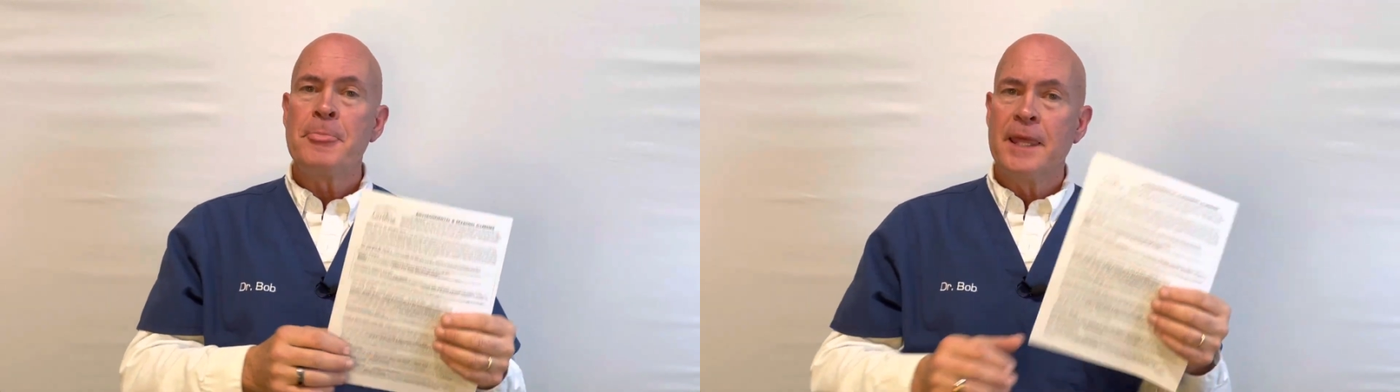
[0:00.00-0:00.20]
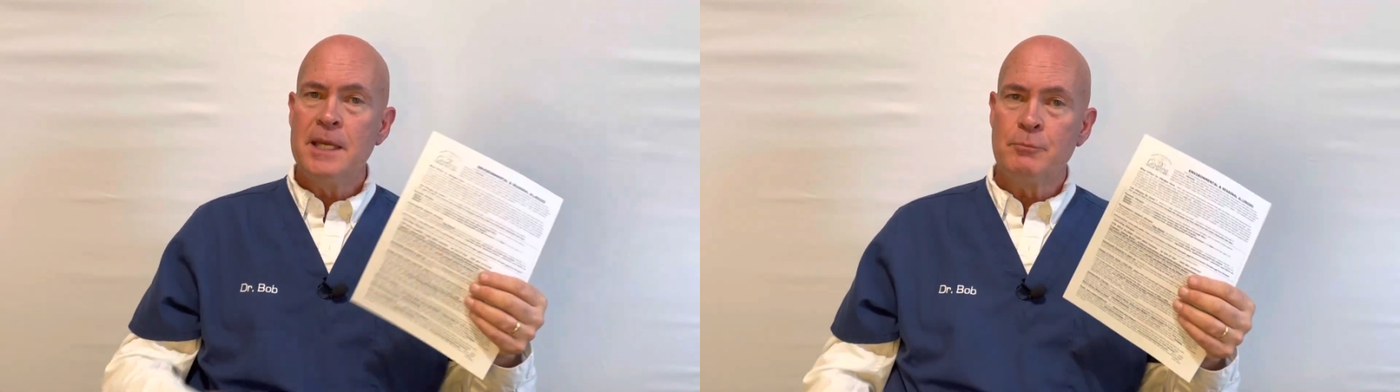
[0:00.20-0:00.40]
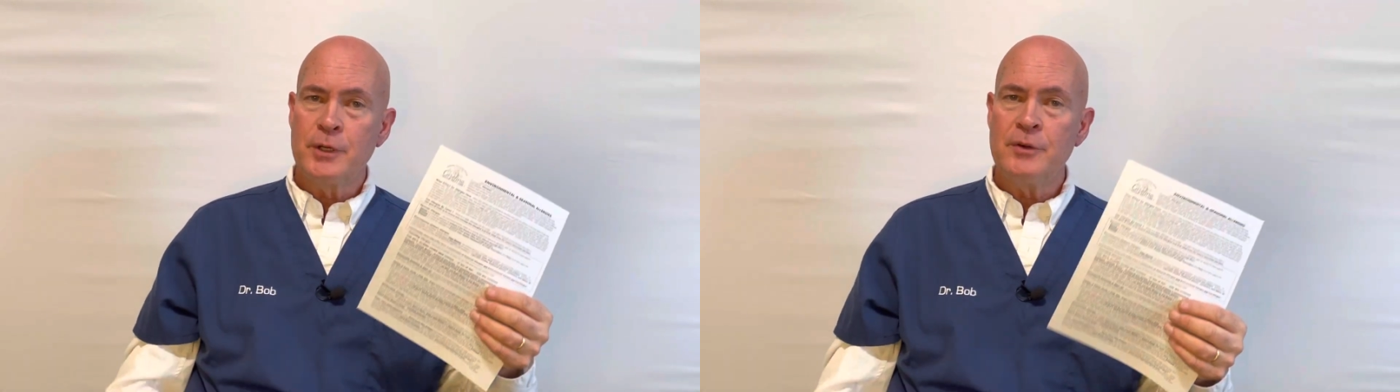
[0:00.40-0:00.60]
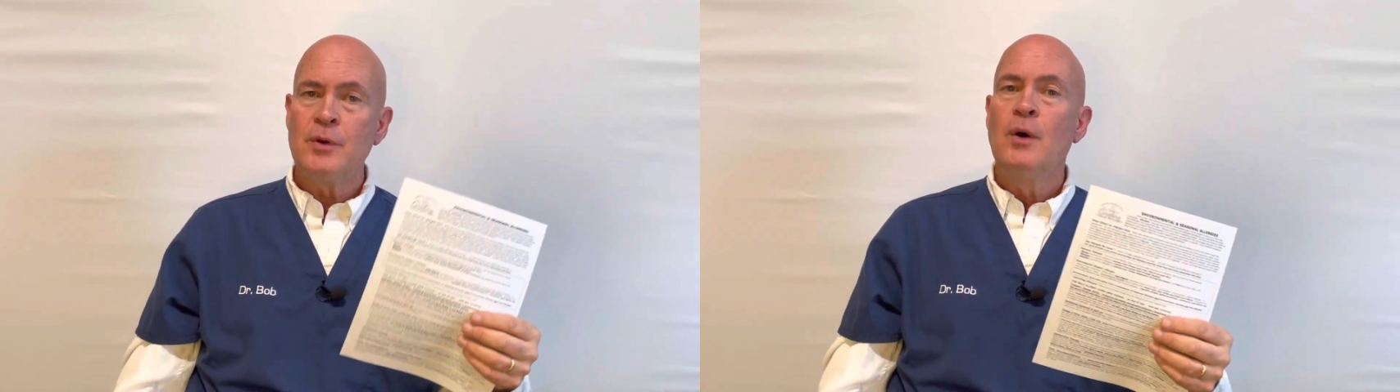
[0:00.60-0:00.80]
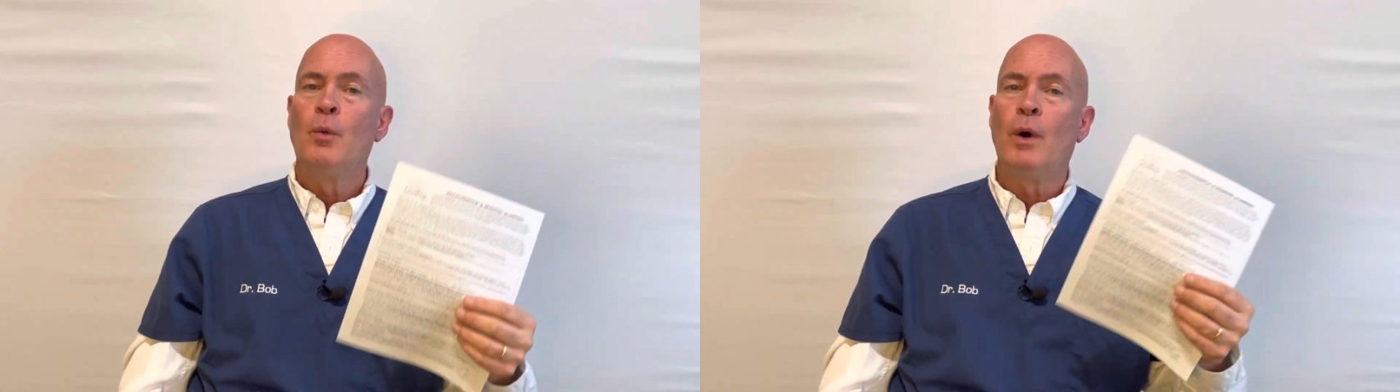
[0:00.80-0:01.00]
In brief,
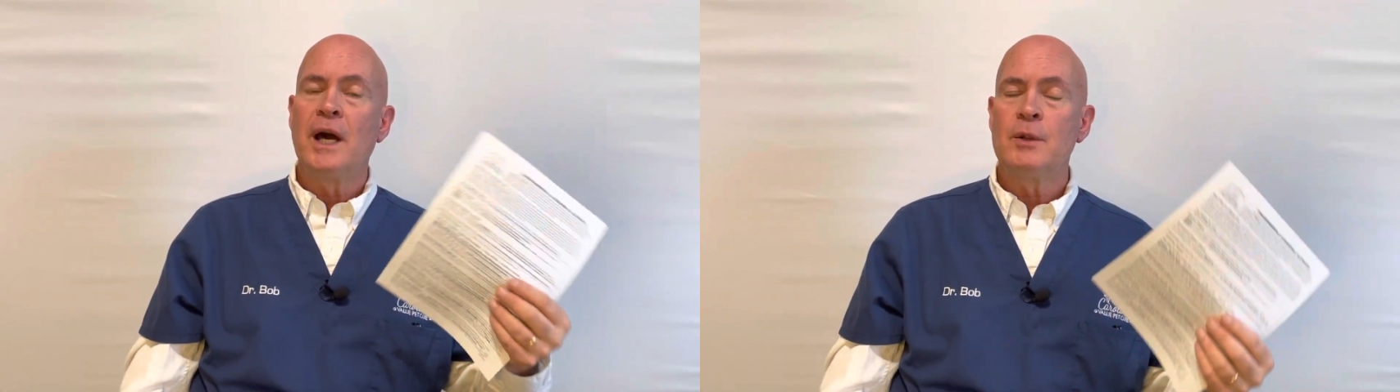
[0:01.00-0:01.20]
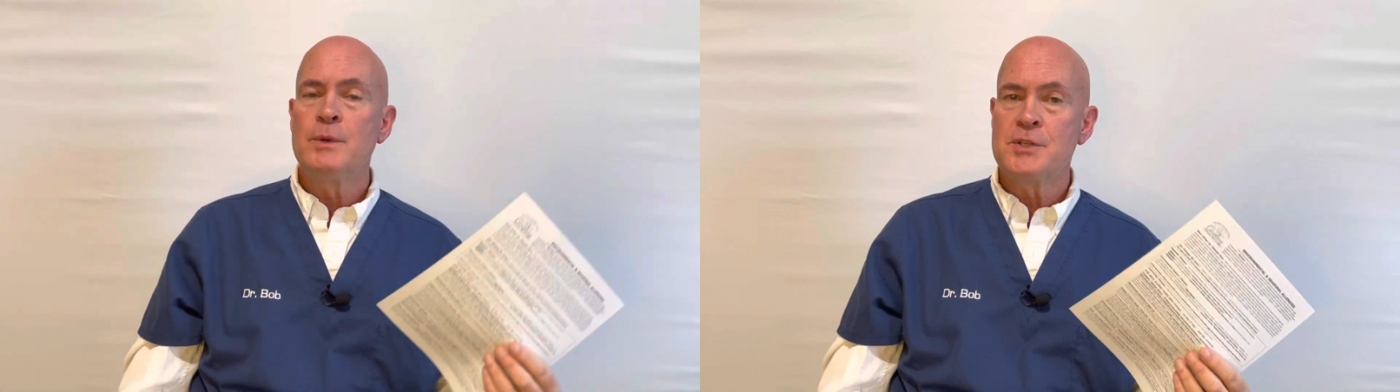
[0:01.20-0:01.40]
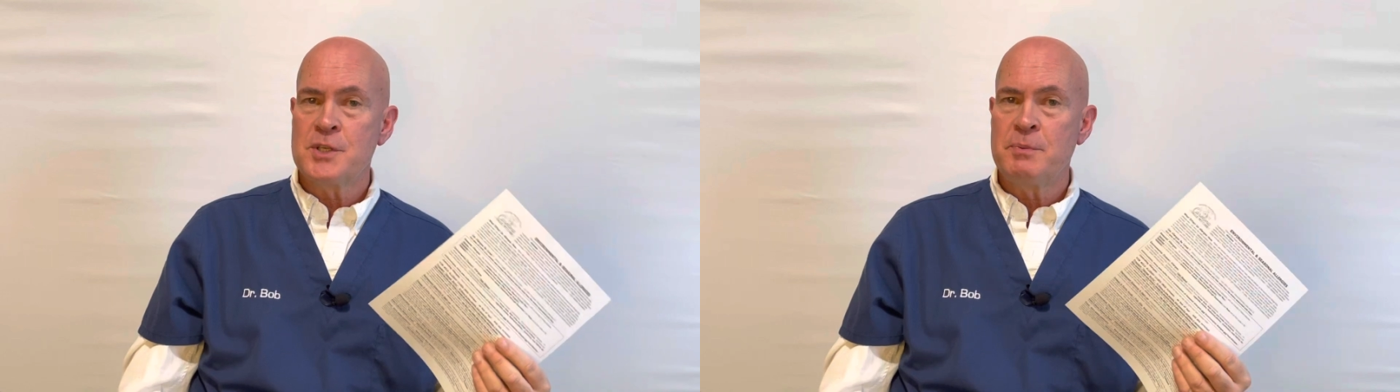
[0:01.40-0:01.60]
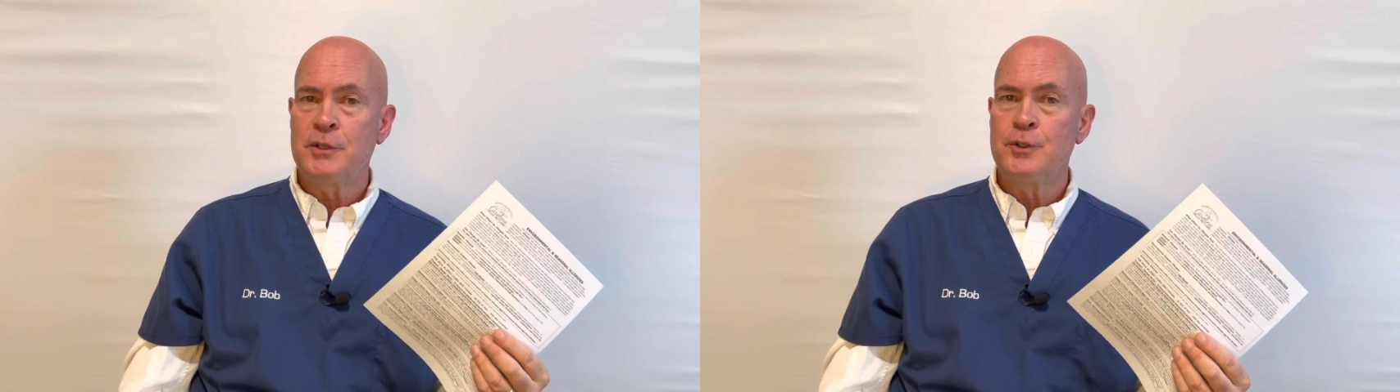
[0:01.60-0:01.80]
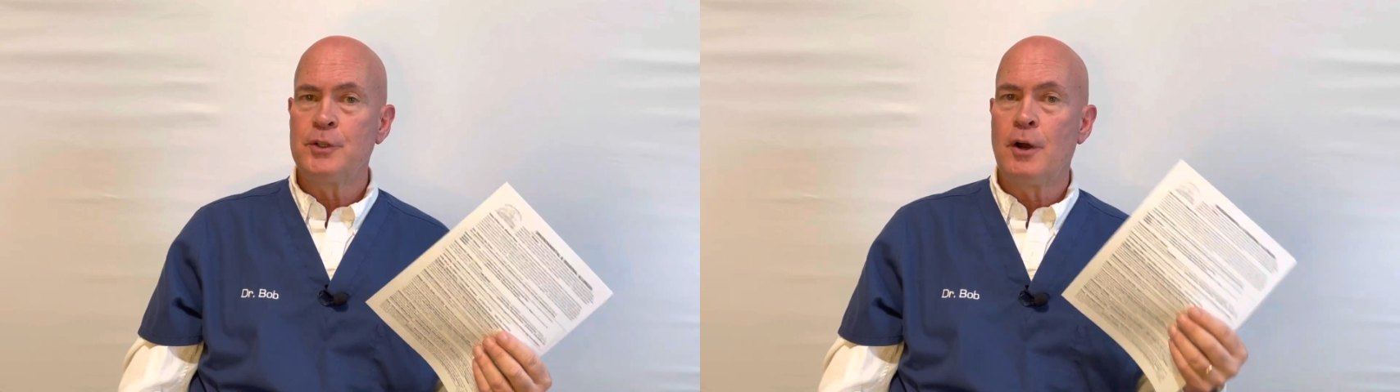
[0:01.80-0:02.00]
why do we
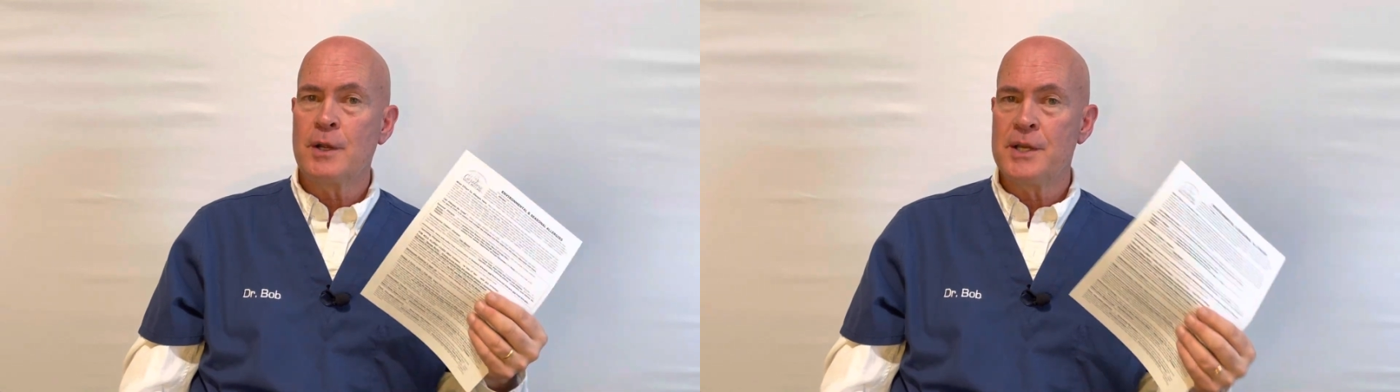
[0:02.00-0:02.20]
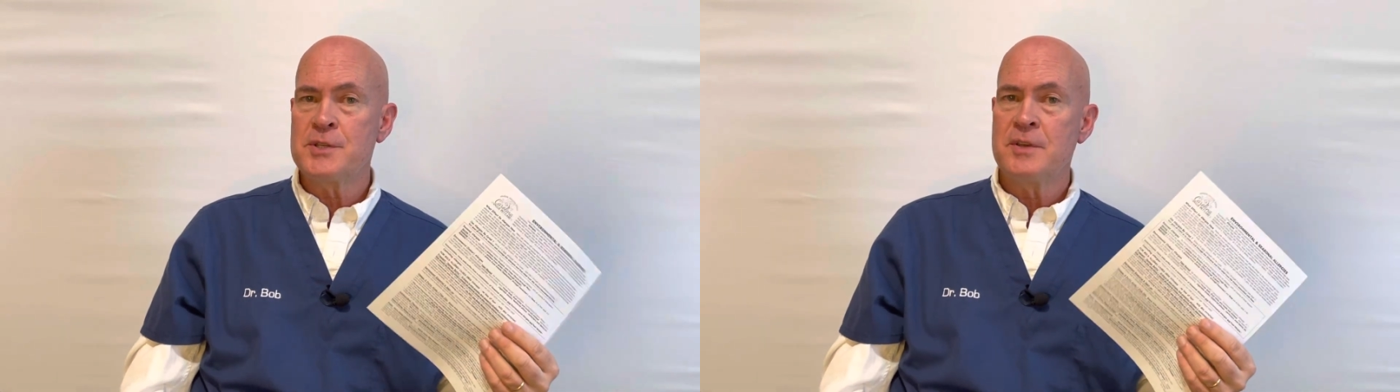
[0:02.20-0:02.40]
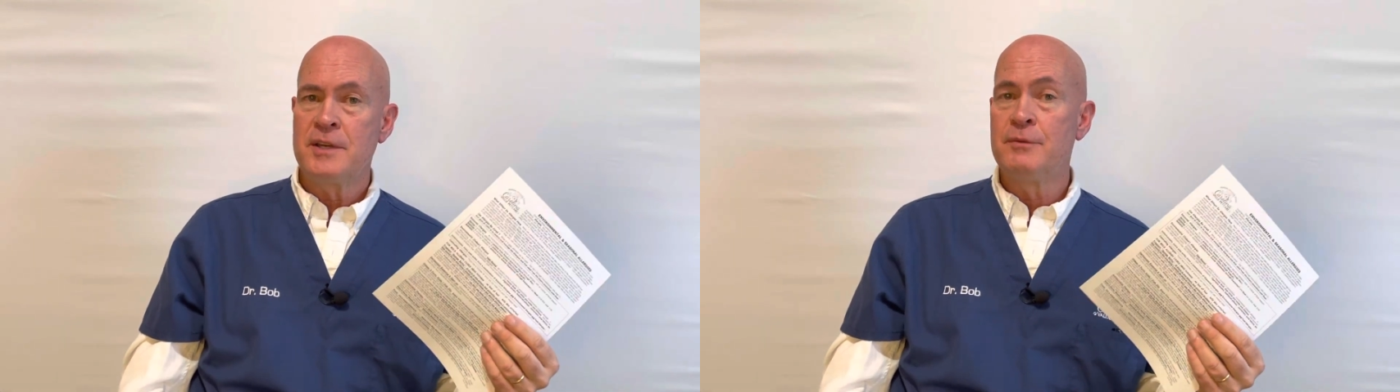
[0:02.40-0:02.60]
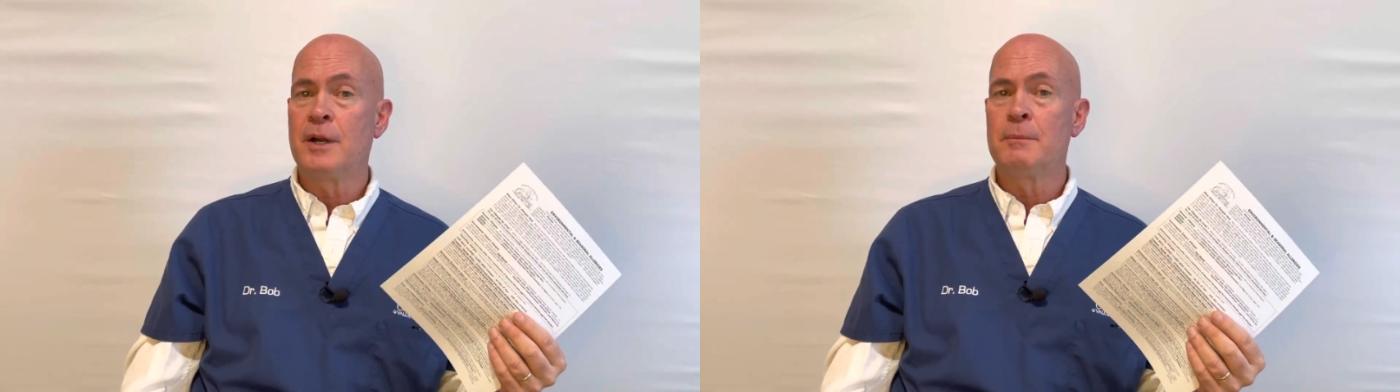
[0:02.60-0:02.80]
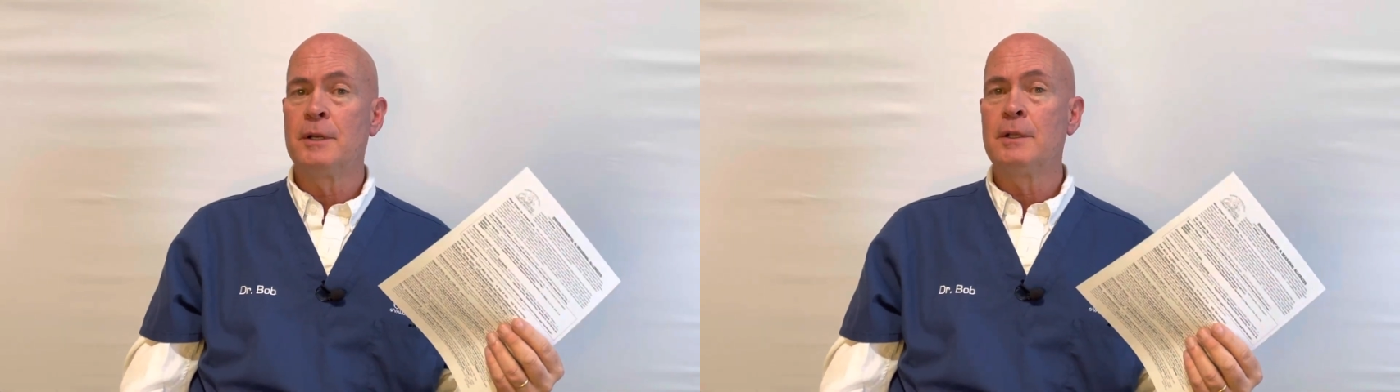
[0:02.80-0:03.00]
suspect your dog has
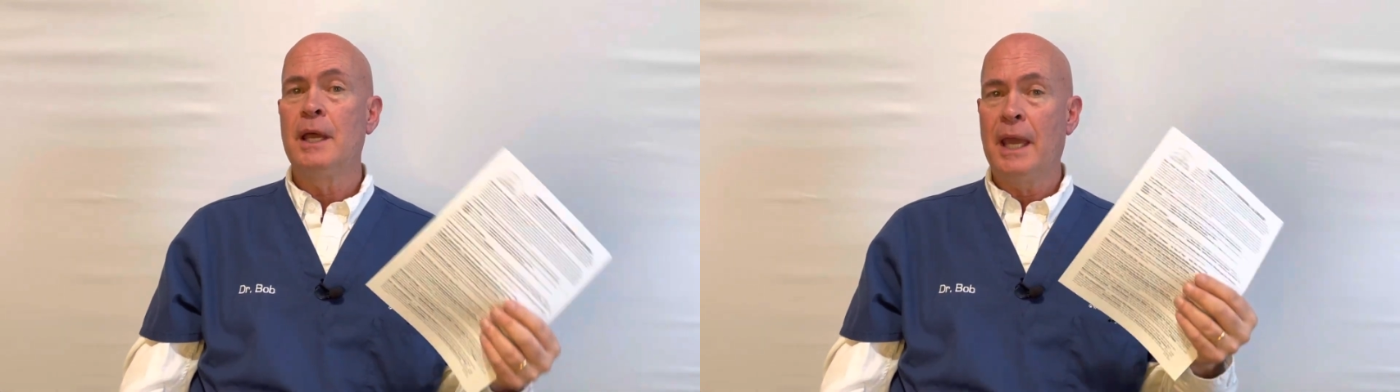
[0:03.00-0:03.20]
environmental